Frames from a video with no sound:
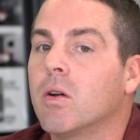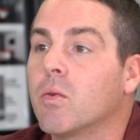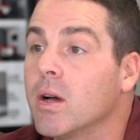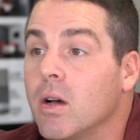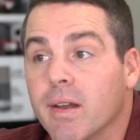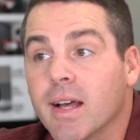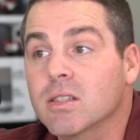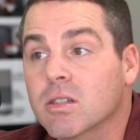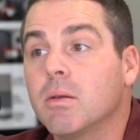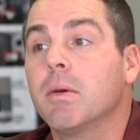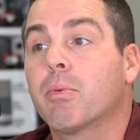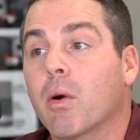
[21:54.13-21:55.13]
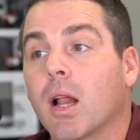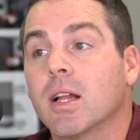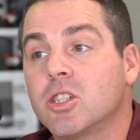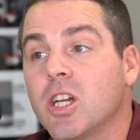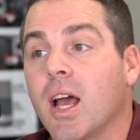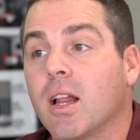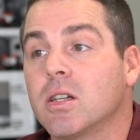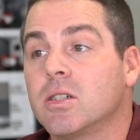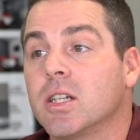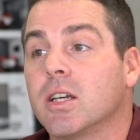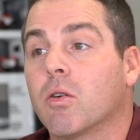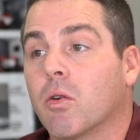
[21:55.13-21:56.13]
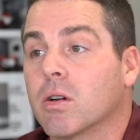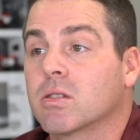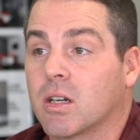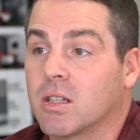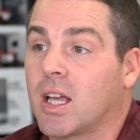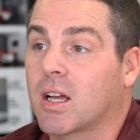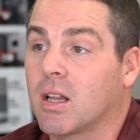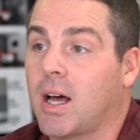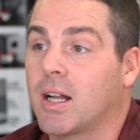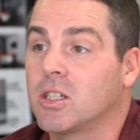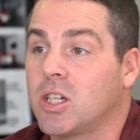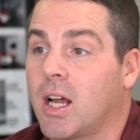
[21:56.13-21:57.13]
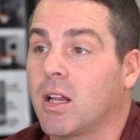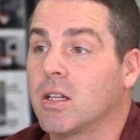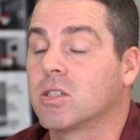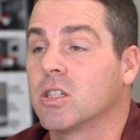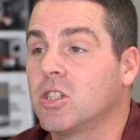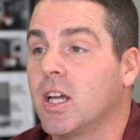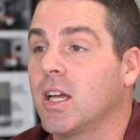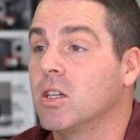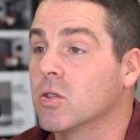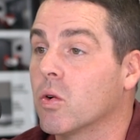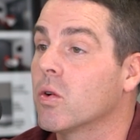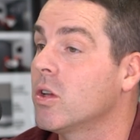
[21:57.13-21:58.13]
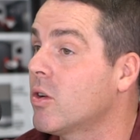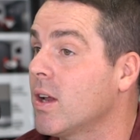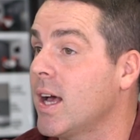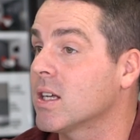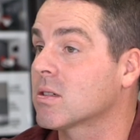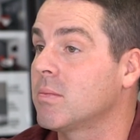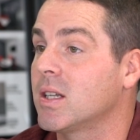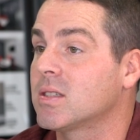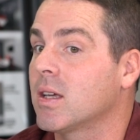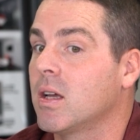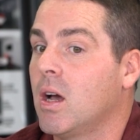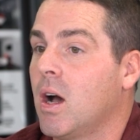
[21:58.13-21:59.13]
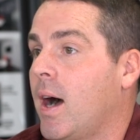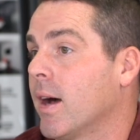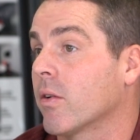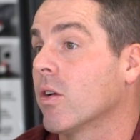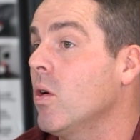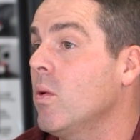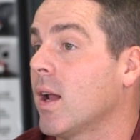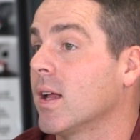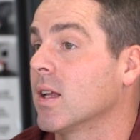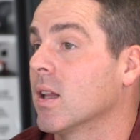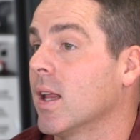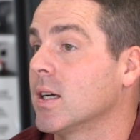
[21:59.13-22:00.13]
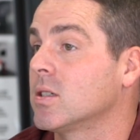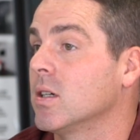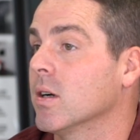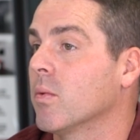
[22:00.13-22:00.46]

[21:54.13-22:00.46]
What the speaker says: Well, that's going to be probably challenging, or it's going to take a lot of challenge to change. Or you can ask them and they say, I don't know what I did last year.